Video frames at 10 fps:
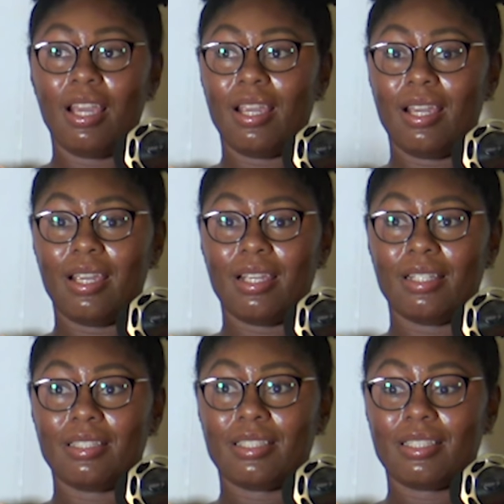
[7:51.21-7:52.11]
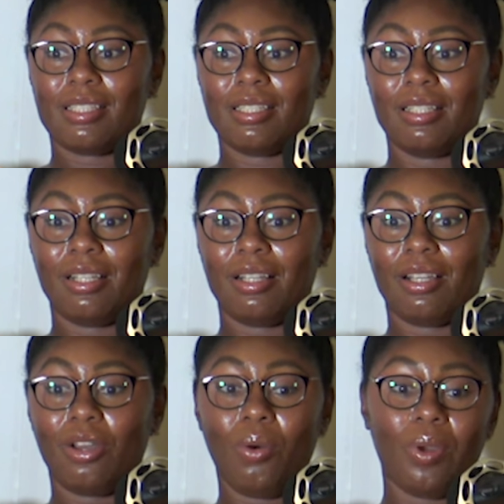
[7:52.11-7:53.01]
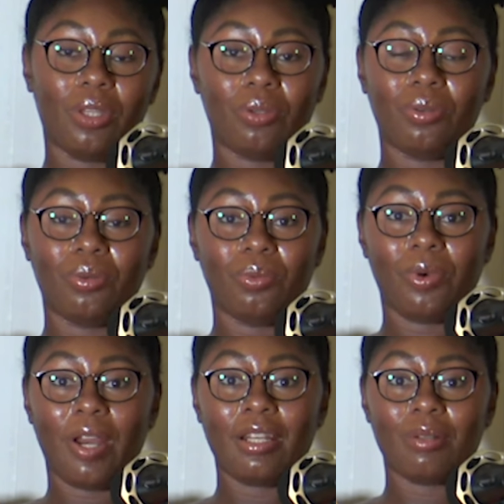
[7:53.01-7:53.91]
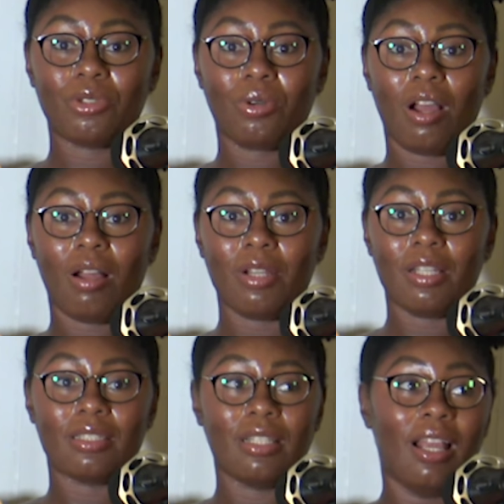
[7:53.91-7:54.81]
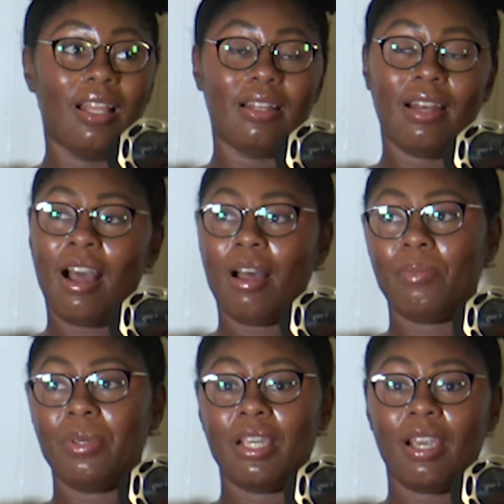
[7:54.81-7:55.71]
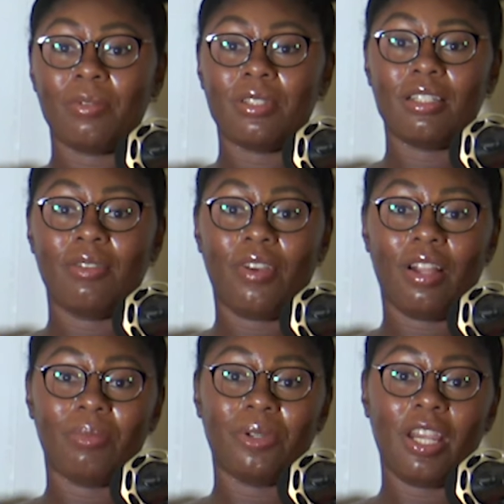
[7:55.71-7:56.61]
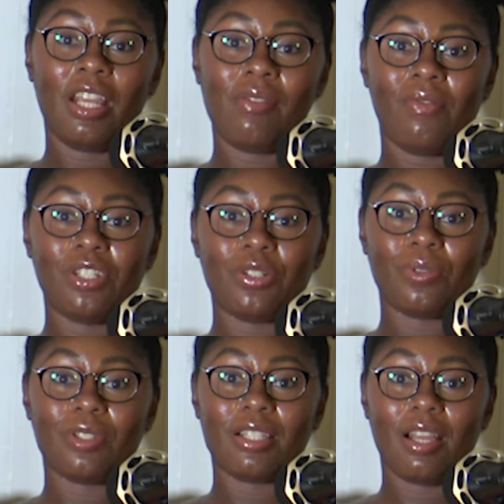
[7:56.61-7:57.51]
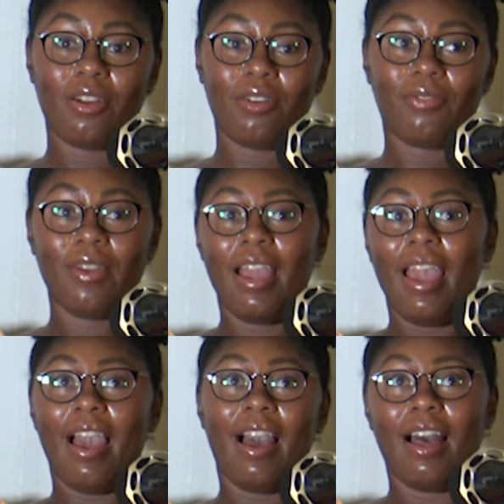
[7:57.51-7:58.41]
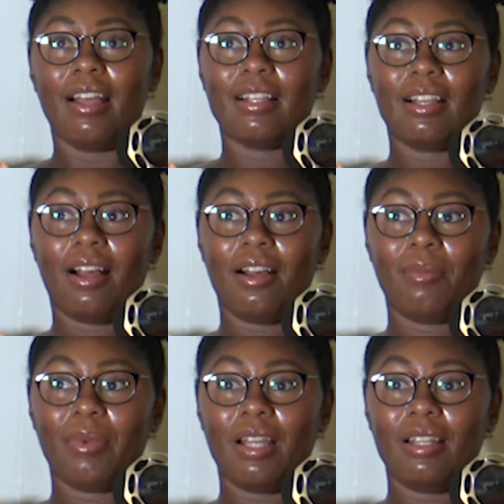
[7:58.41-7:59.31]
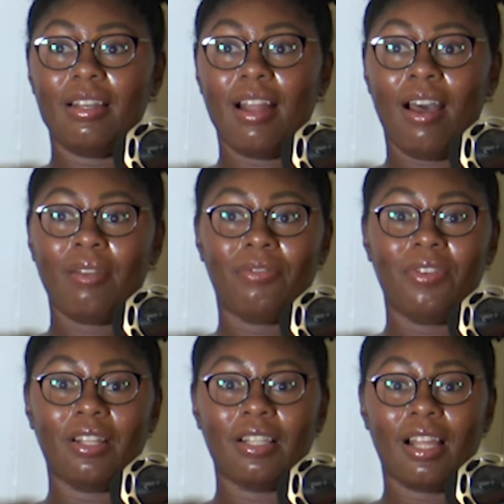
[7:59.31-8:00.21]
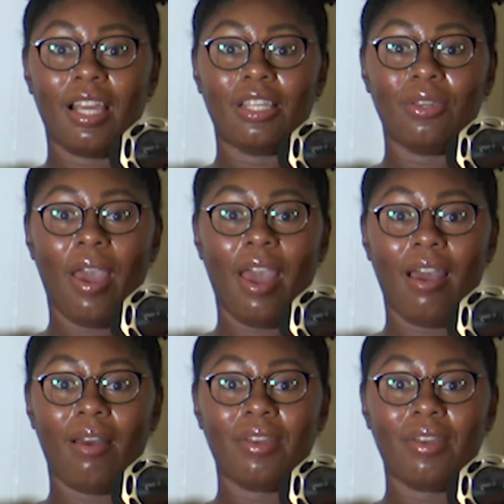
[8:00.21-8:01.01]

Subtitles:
It's going through random traumas, not being able to develop your individual self, not feeling like you have